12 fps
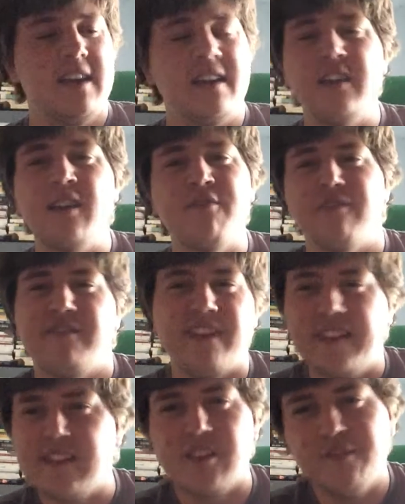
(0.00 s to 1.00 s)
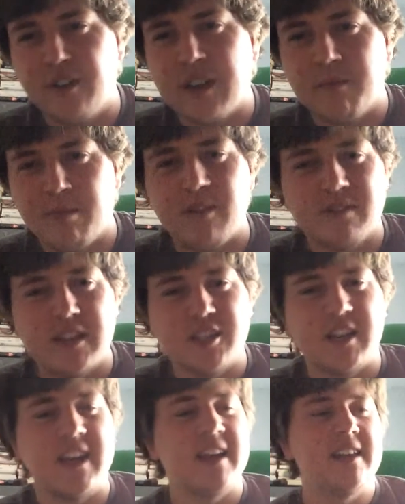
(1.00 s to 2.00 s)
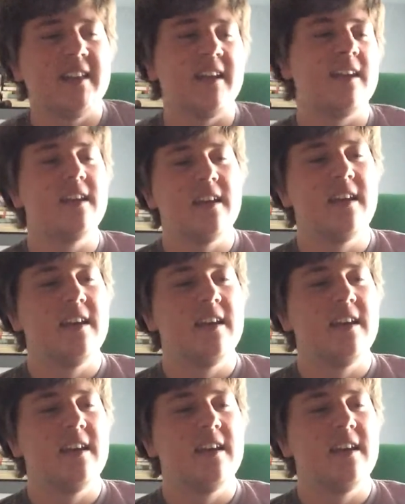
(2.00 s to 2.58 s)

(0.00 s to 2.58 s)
And you know for a fact there's no fucking protein shake in there.